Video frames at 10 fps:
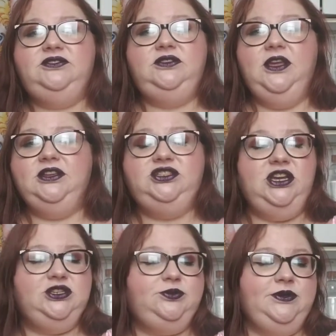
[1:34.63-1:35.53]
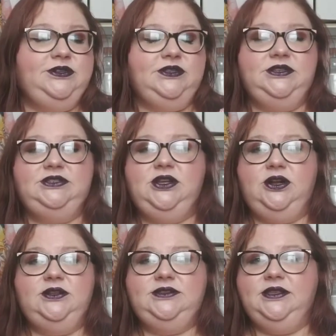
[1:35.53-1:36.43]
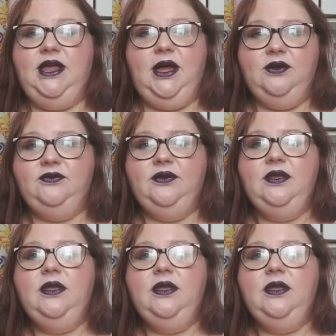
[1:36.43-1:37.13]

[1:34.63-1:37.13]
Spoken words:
had just recently started to love,